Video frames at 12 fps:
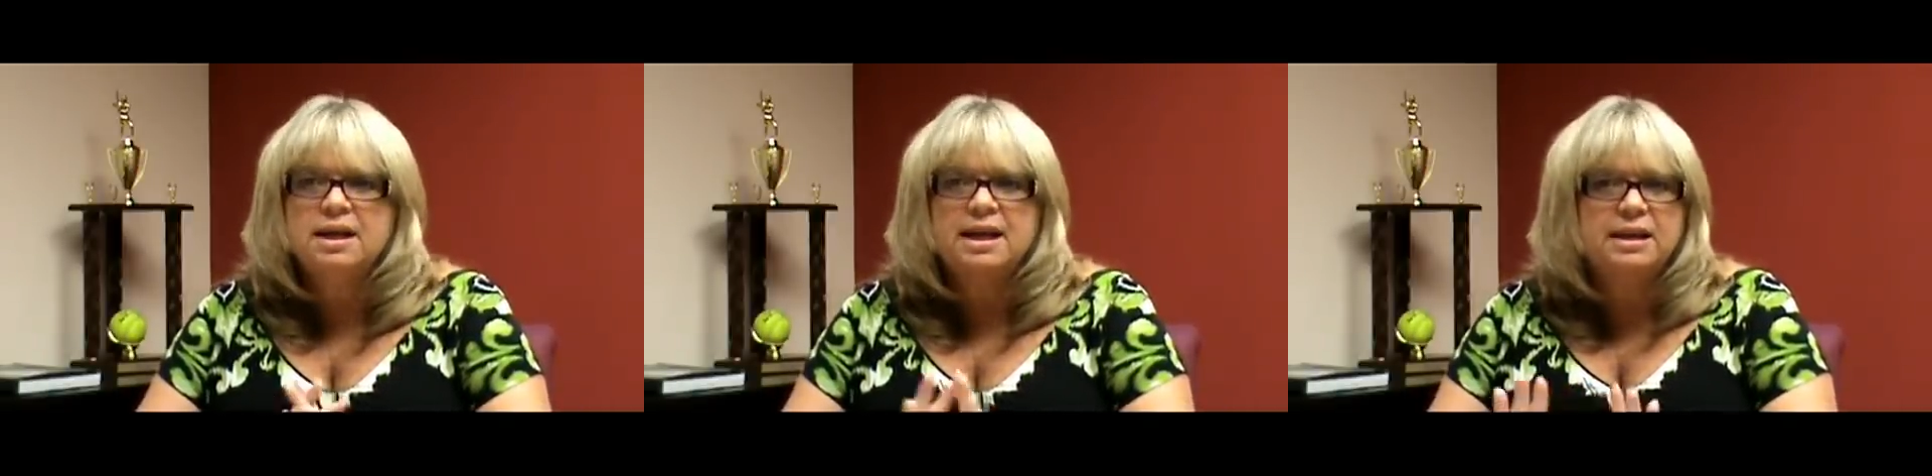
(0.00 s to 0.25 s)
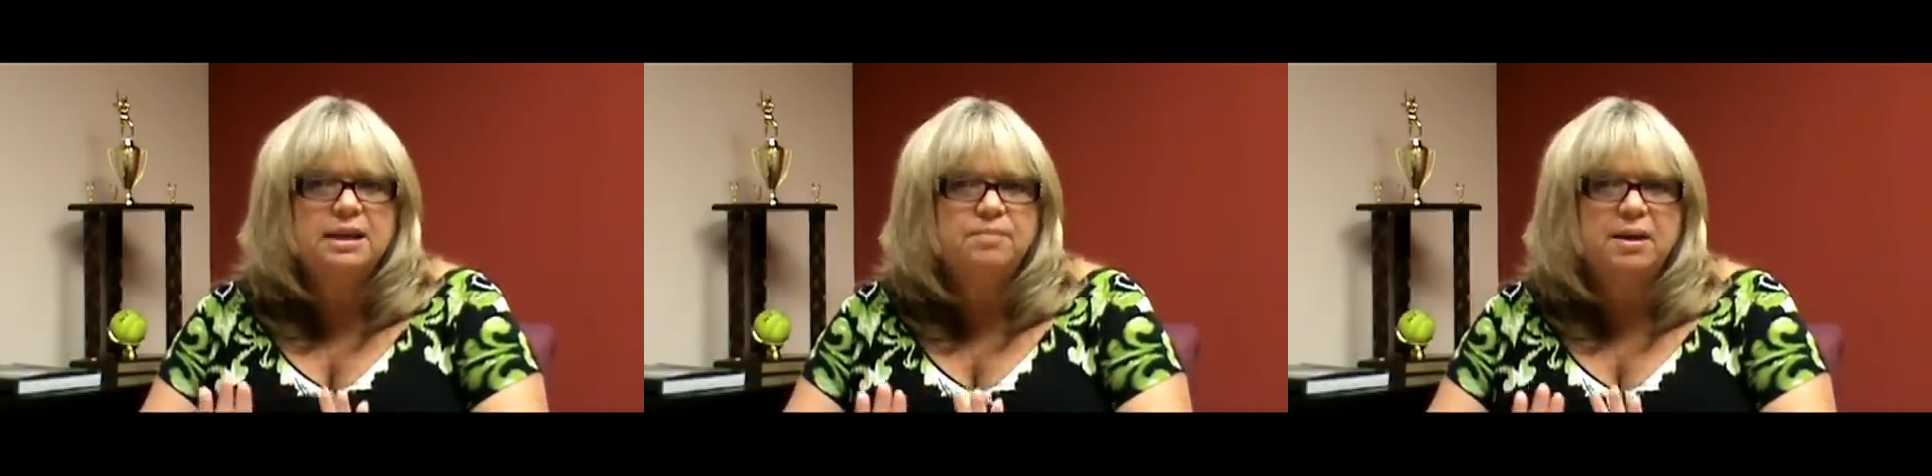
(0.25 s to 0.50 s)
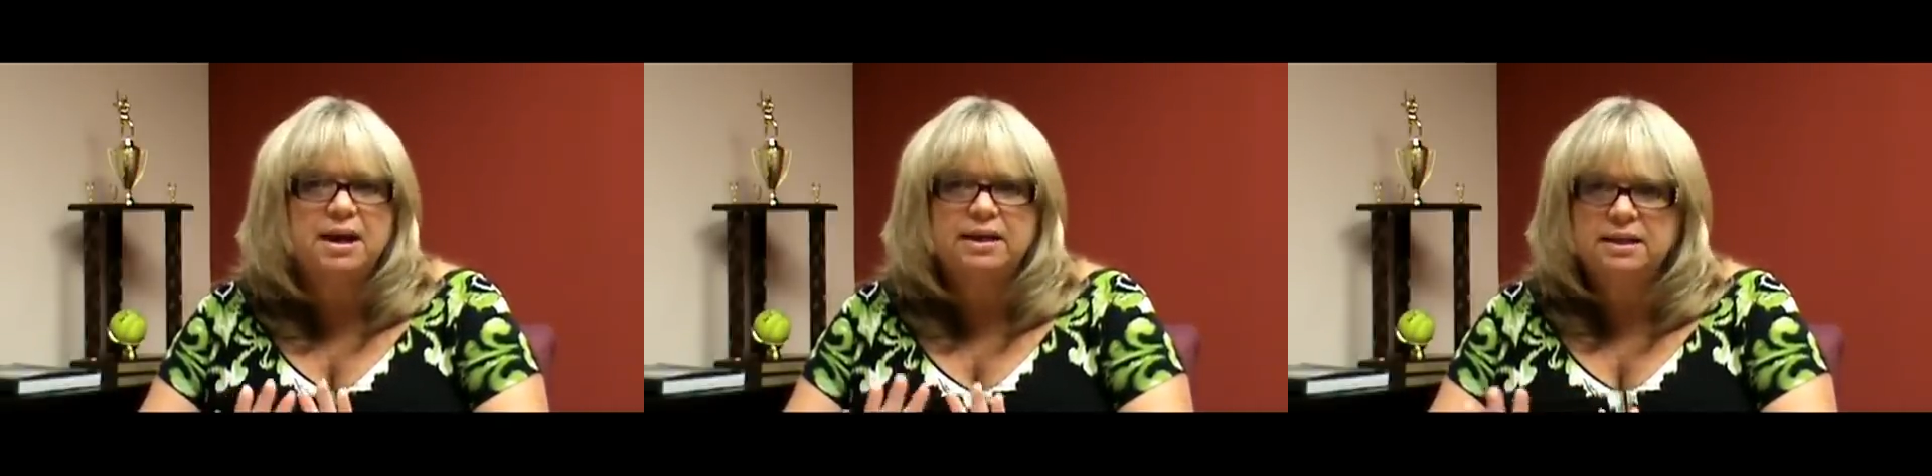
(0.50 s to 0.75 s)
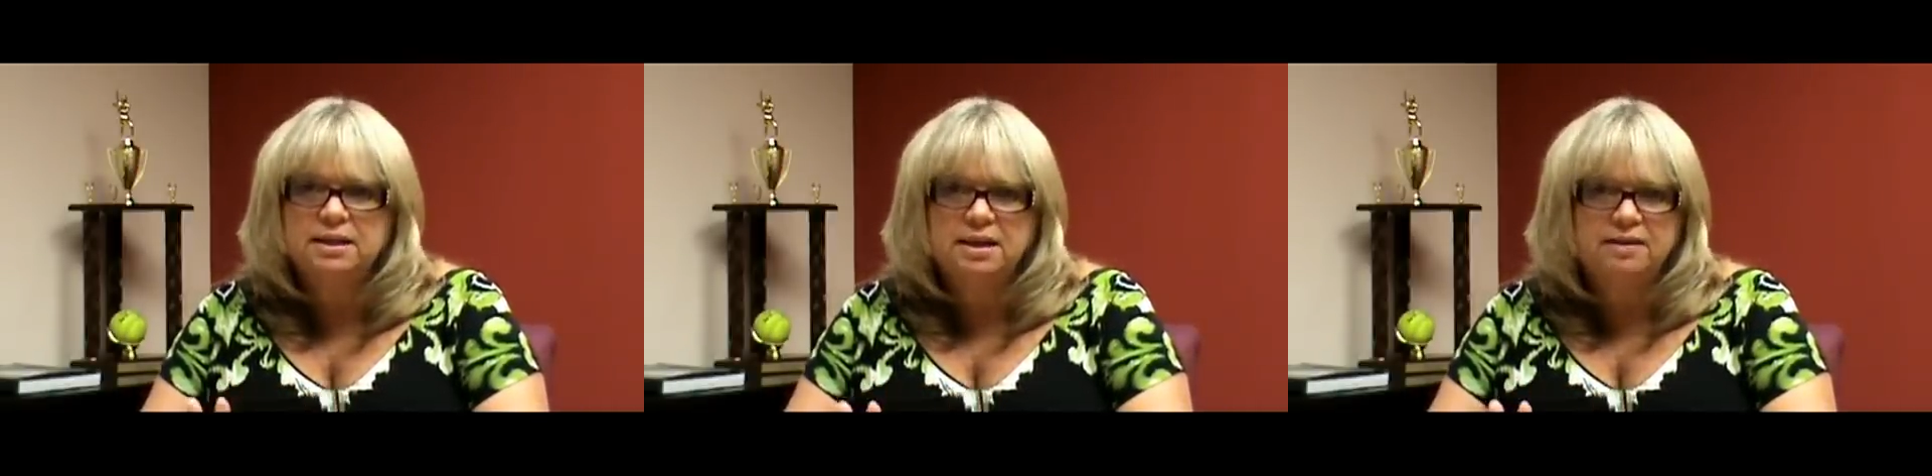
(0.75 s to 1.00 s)

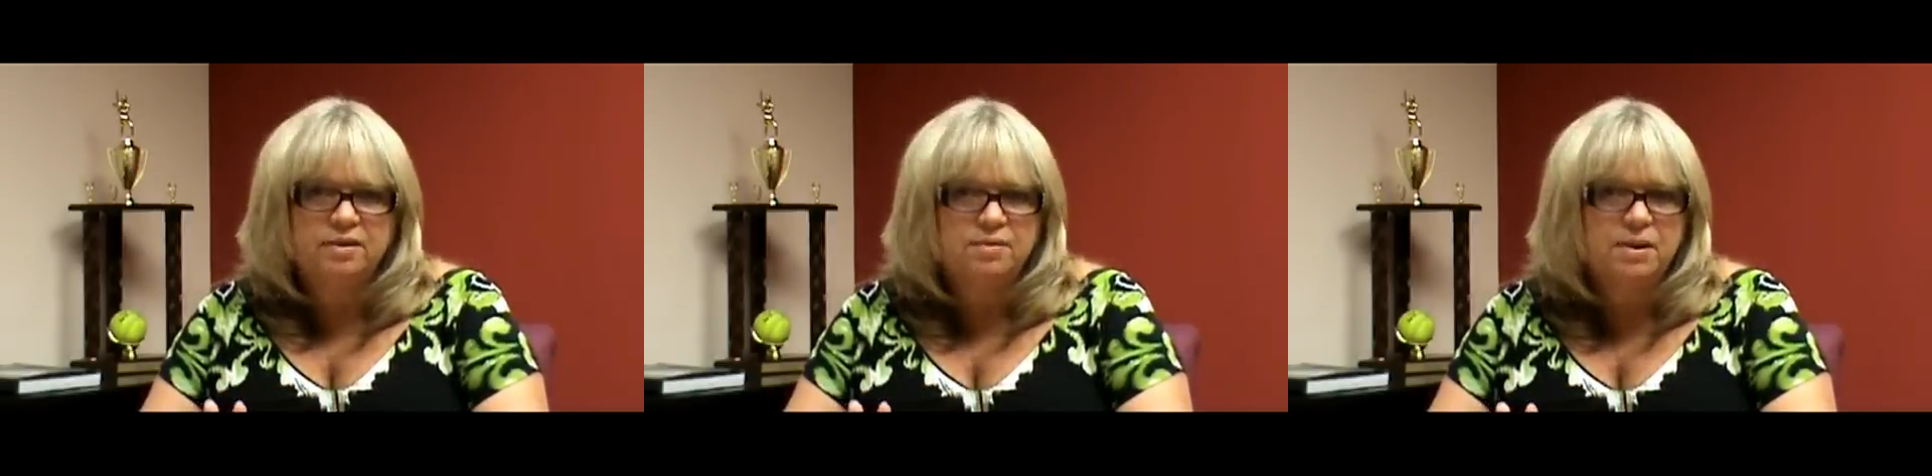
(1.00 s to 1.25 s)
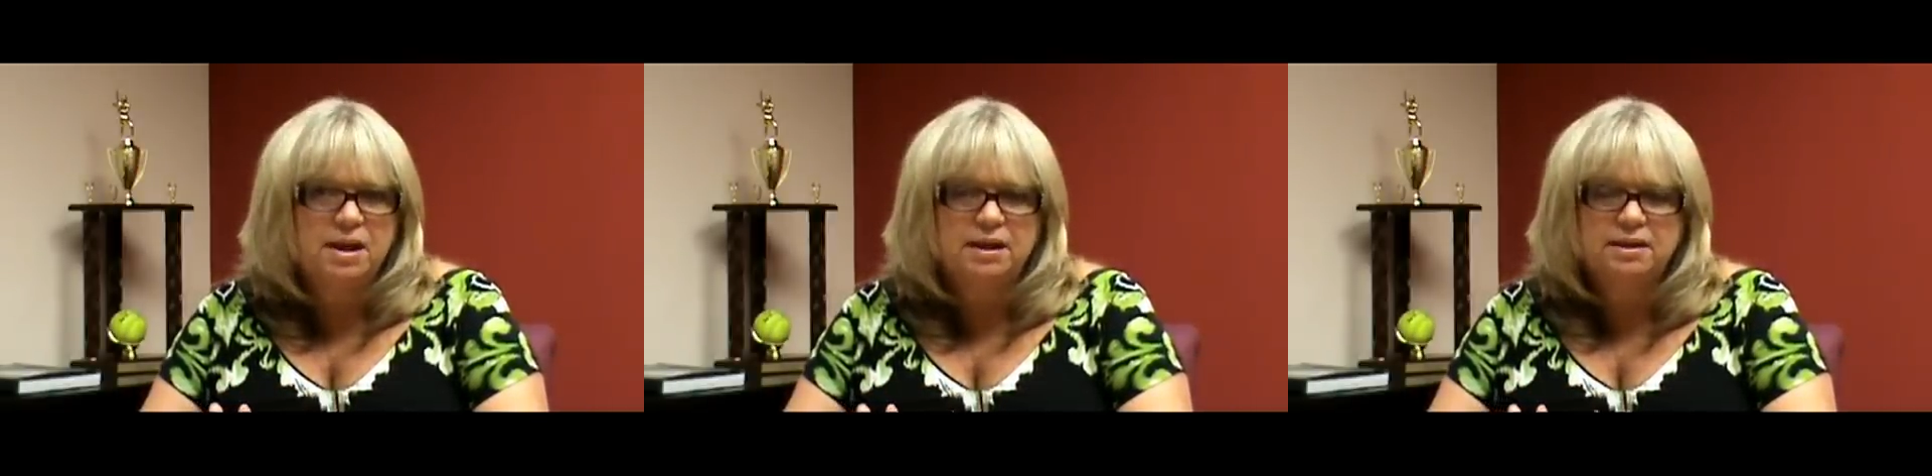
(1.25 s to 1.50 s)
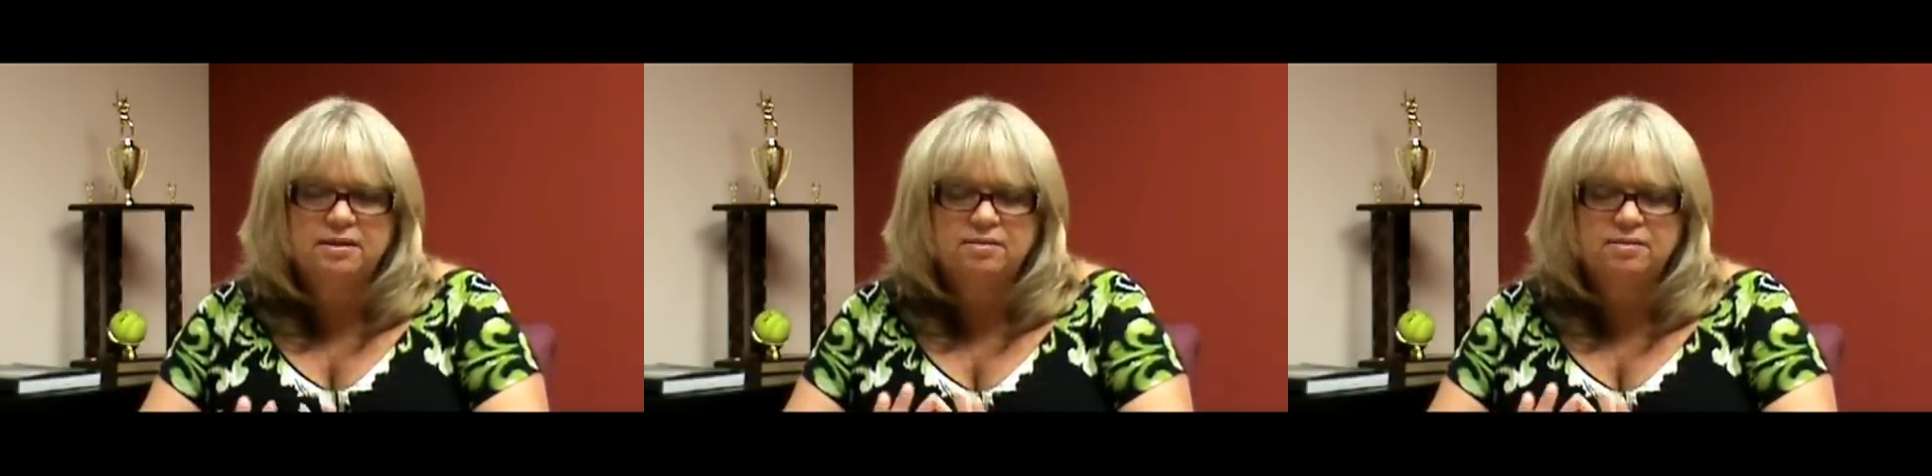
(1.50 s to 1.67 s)
anybody and everybody.